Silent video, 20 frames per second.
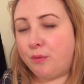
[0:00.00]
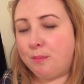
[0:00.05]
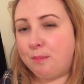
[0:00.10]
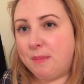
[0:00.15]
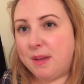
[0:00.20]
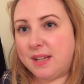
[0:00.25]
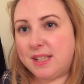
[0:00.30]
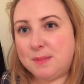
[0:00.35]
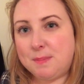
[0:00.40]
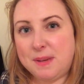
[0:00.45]

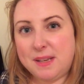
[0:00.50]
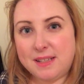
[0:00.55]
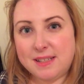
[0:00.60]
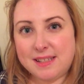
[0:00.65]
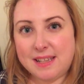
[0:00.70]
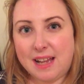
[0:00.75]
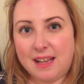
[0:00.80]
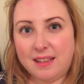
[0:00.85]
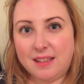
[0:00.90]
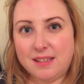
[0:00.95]
mixed bean
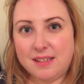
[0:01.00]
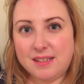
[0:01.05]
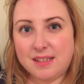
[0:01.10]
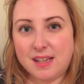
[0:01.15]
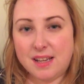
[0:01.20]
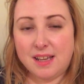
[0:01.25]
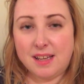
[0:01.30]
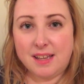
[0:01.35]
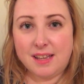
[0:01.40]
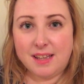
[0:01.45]
salad
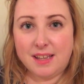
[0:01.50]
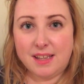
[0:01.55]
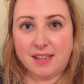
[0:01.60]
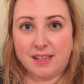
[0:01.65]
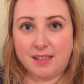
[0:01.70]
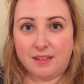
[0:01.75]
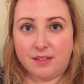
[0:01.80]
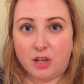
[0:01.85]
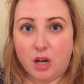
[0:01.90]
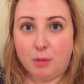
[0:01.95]

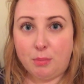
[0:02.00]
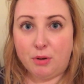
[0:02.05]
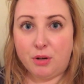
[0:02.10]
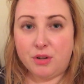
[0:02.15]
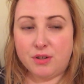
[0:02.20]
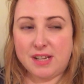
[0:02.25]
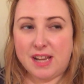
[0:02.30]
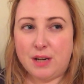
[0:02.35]
in the cupboard,